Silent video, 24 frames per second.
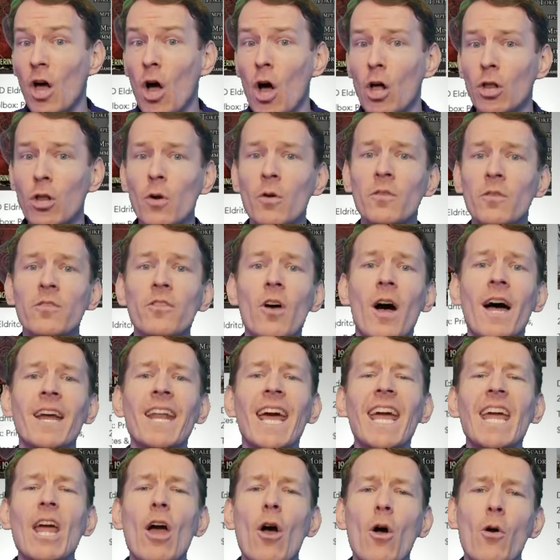alongside
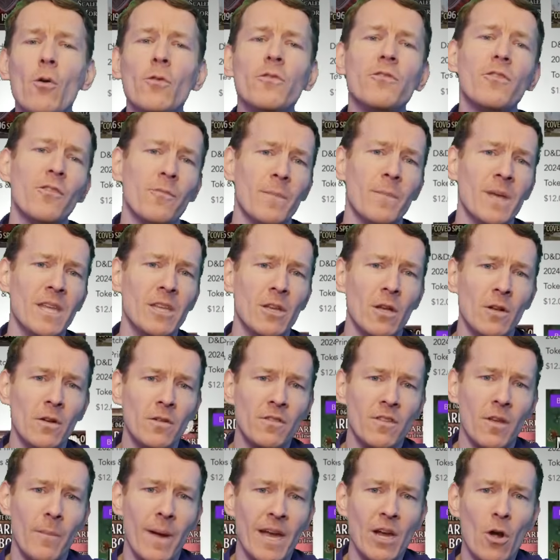a host of minions
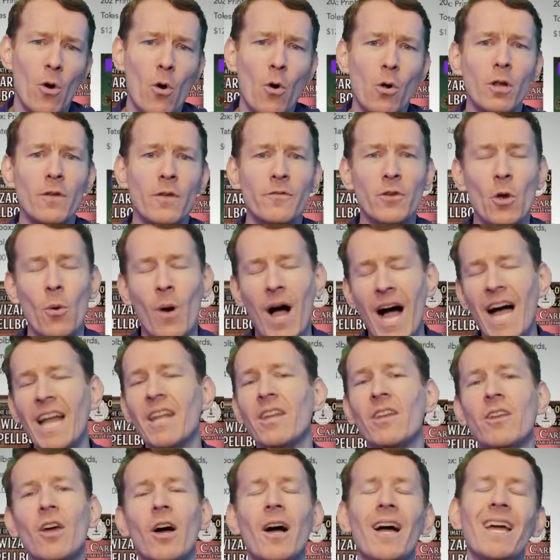to make all of your
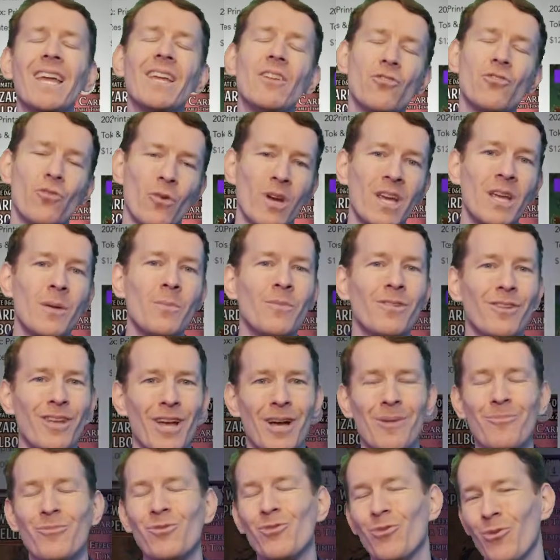undying dreams
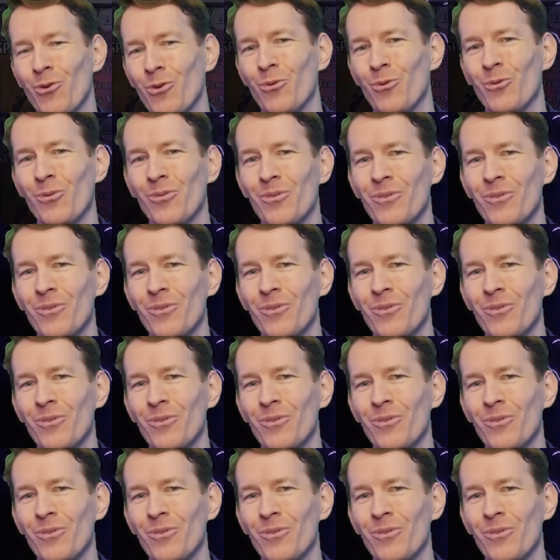come true.